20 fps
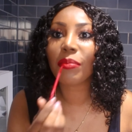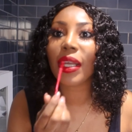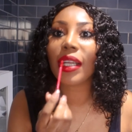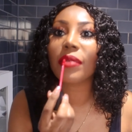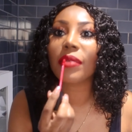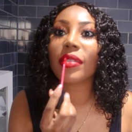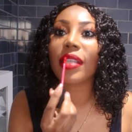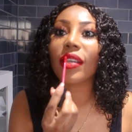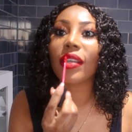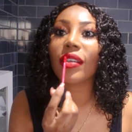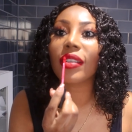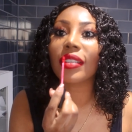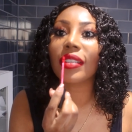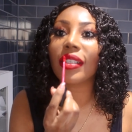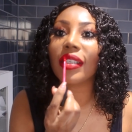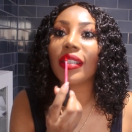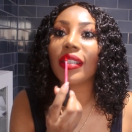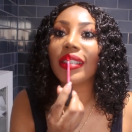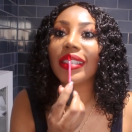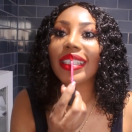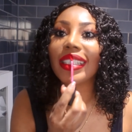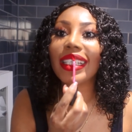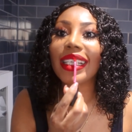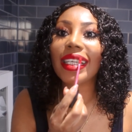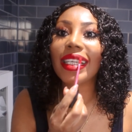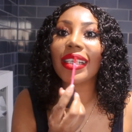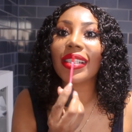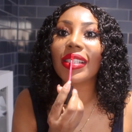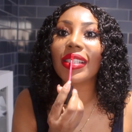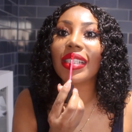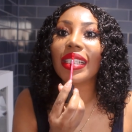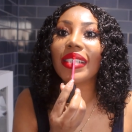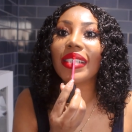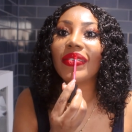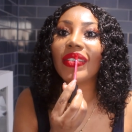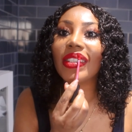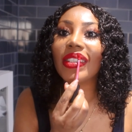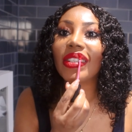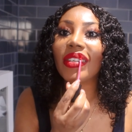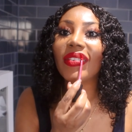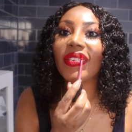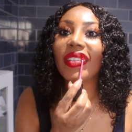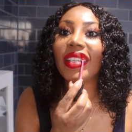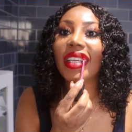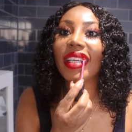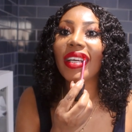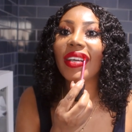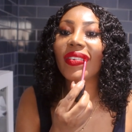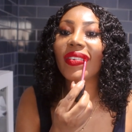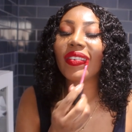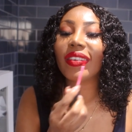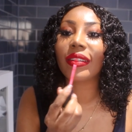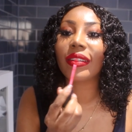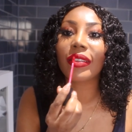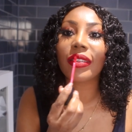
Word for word: my lipstick on the whole day, so let me top it up.